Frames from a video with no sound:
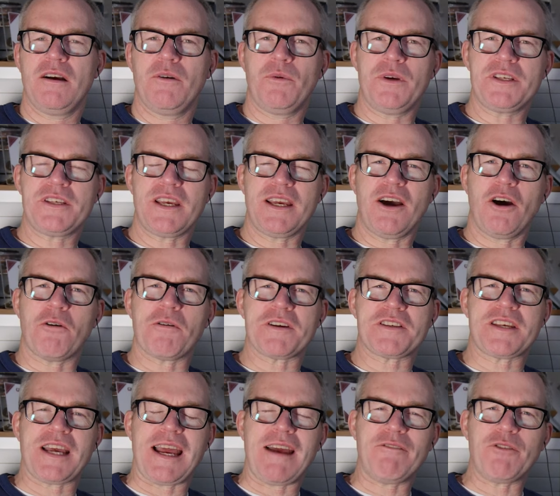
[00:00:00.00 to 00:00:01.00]
We see
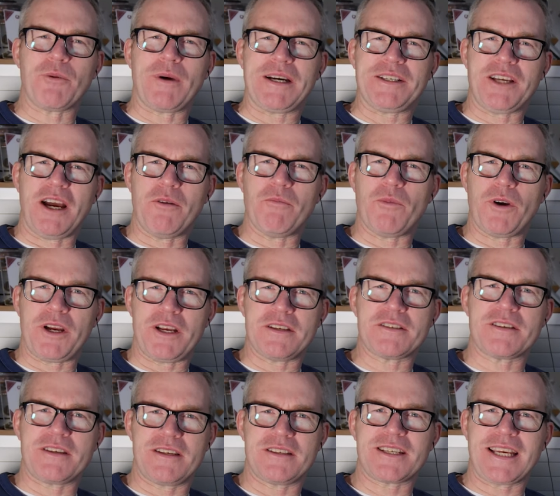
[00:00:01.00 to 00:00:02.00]
RSA everywhere, don't we?
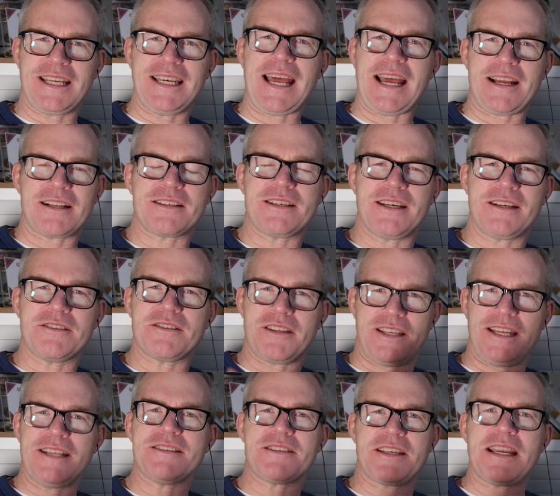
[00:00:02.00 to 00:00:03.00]
It's connecting to
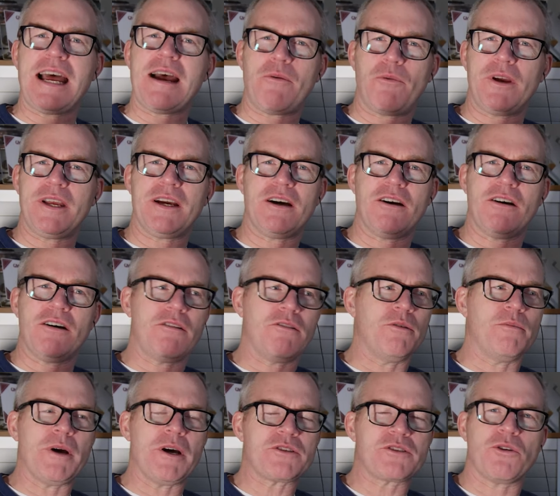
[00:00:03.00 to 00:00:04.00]
the internet. We are
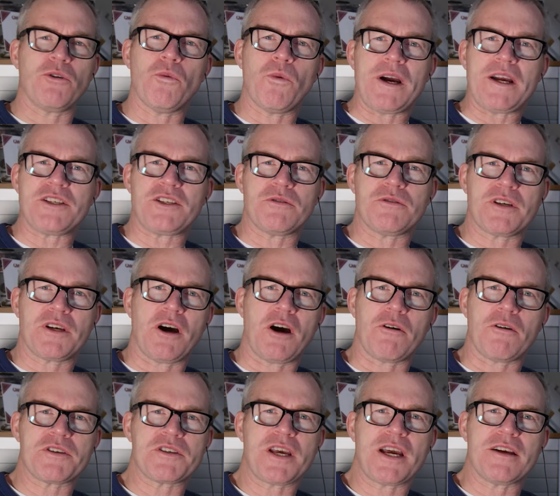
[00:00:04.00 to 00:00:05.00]
almost always using
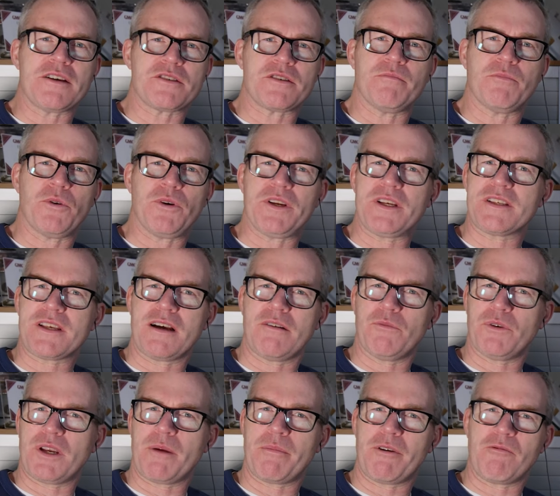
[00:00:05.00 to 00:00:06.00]
RSA at some point. Is that,
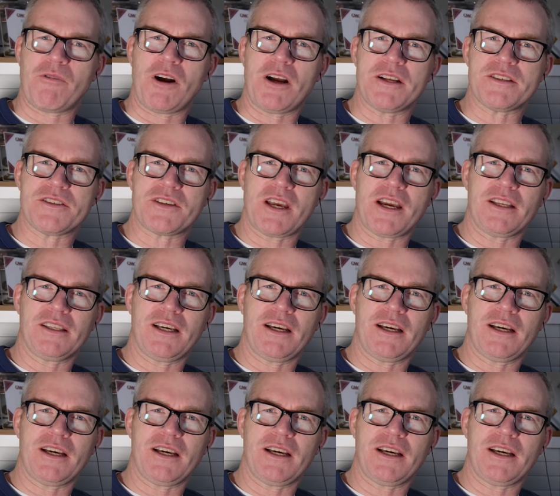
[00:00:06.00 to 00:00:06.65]
would I be right in saying